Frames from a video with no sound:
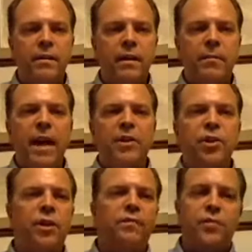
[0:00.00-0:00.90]

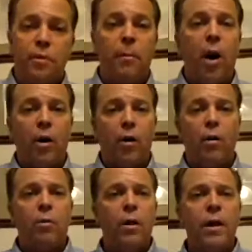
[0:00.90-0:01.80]
Imagine if
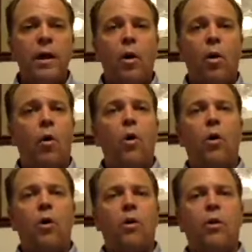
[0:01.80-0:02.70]
tomorrow
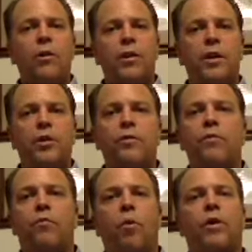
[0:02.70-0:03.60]
all that
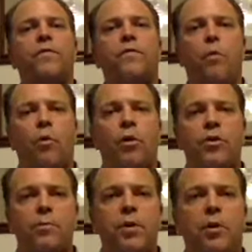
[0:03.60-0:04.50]
you've worked for
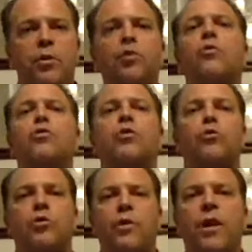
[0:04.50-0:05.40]
to build your
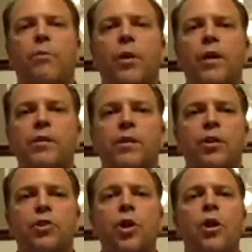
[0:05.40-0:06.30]
social network and
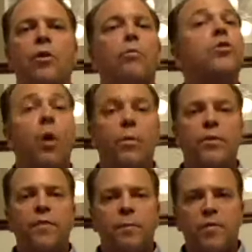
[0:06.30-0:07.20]
such was gone
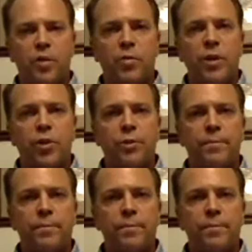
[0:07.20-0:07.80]
with the flip of a switch,